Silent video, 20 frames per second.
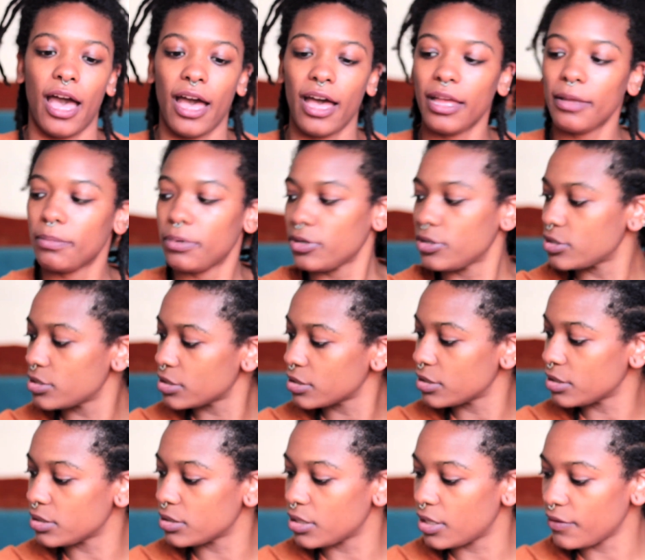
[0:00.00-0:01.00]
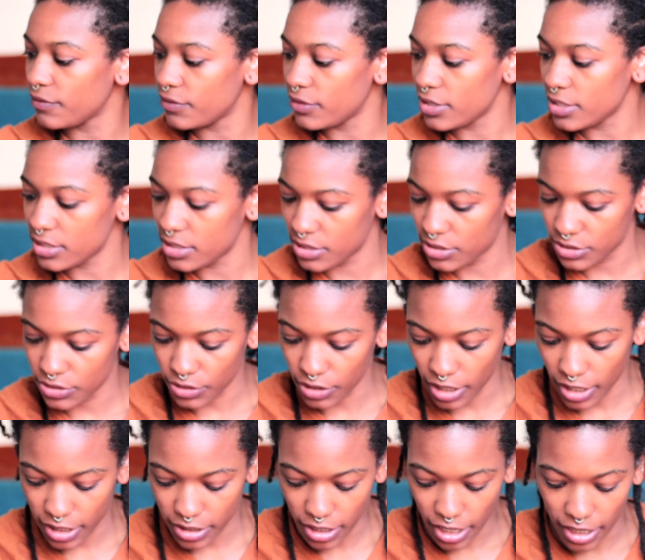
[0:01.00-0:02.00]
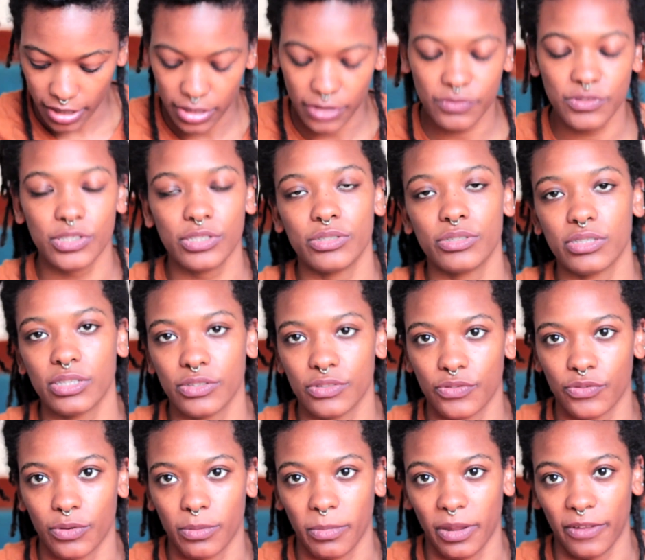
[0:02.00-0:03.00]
I personally love this, and I love to use this for